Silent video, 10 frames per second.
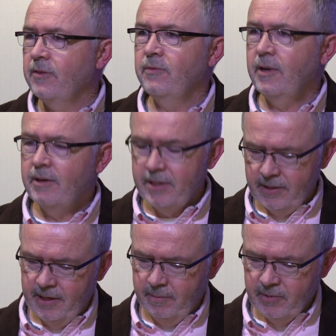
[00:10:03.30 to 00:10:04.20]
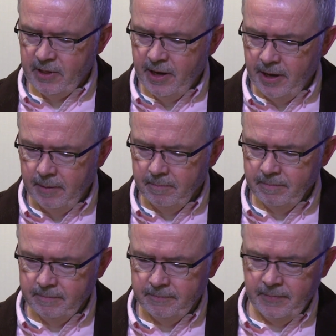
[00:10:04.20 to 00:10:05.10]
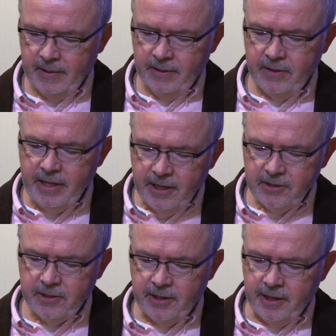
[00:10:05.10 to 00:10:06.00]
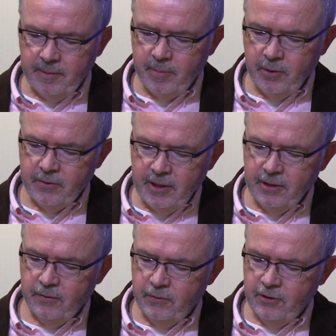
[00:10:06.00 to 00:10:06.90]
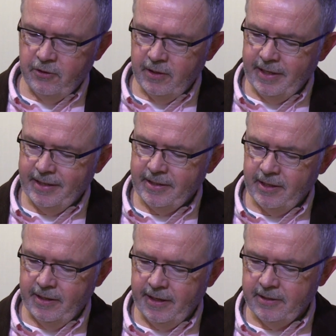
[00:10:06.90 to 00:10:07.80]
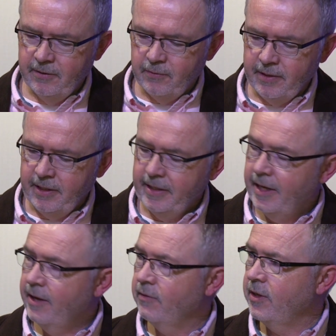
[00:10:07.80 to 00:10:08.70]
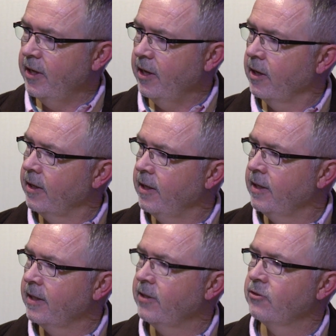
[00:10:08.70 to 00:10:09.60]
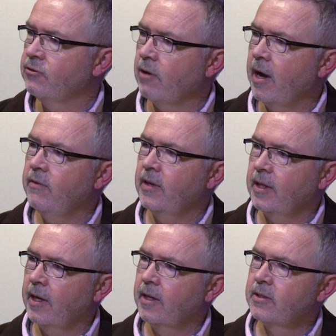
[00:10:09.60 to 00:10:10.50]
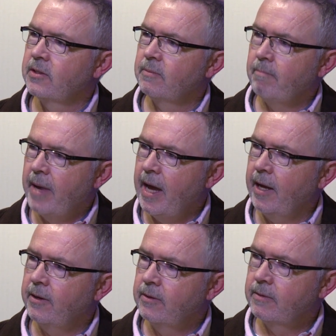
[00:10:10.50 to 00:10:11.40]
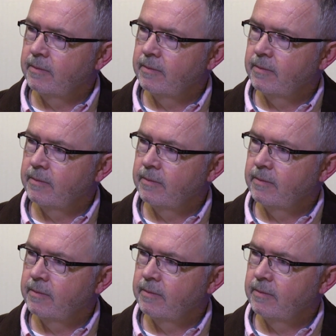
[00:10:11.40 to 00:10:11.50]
the very same time, the internet, both individually and collectively, evidently is driving us mad.